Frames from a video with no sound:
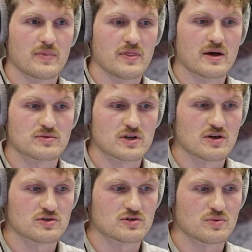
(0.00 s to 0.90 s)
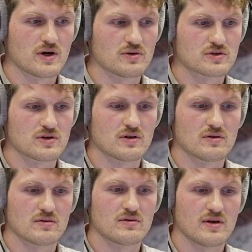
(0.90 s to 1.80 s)
themselves as well.
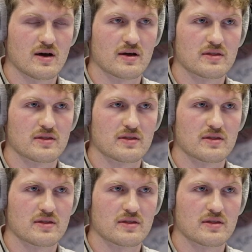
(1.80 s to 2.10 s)
So I